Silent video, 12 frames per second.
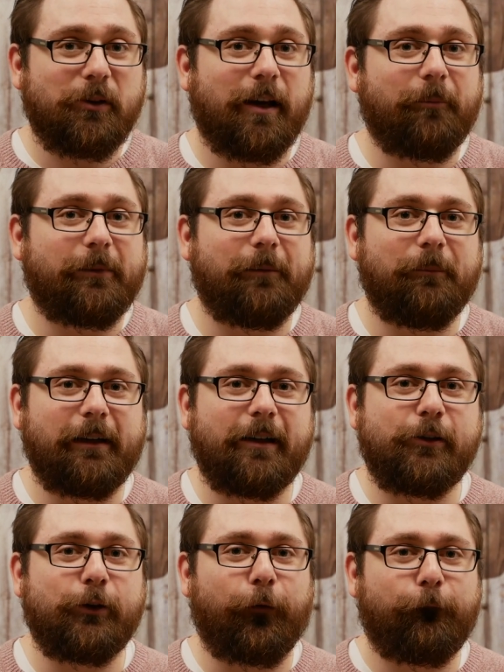something
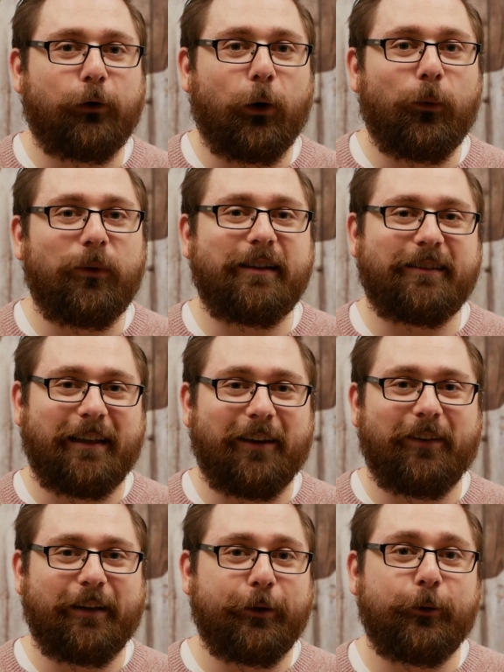because your phone is
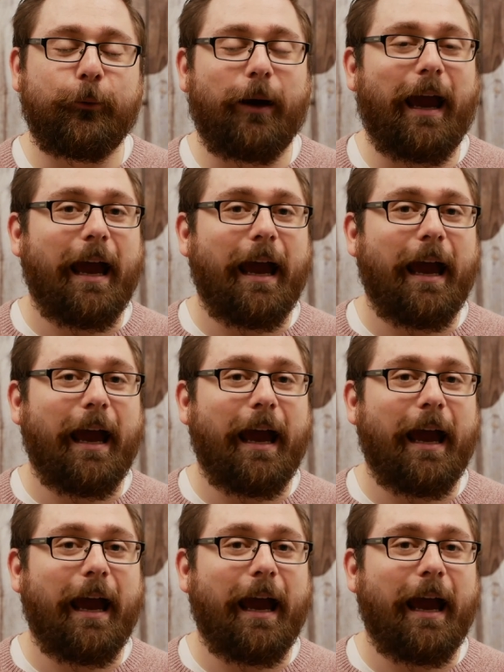giving you